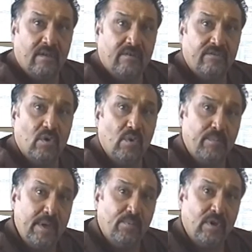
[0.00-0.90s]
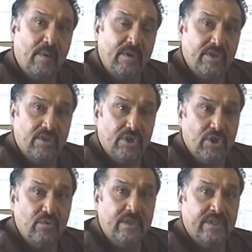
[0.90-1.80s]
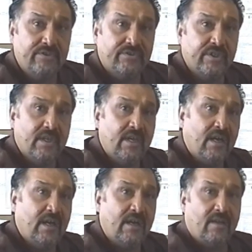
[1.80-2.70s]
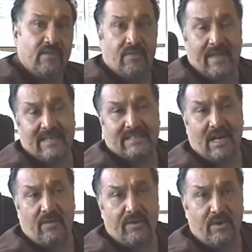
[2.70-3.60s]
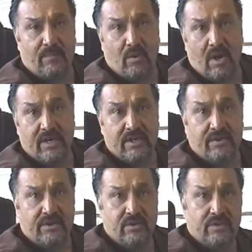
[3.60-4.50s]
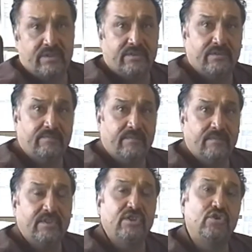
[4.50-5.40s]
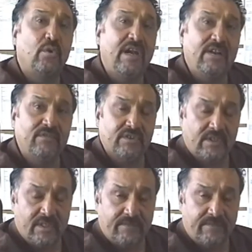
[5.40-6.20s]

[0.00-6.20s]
So when people come into the unions, that's how they're brought into the unions. It's a training facility.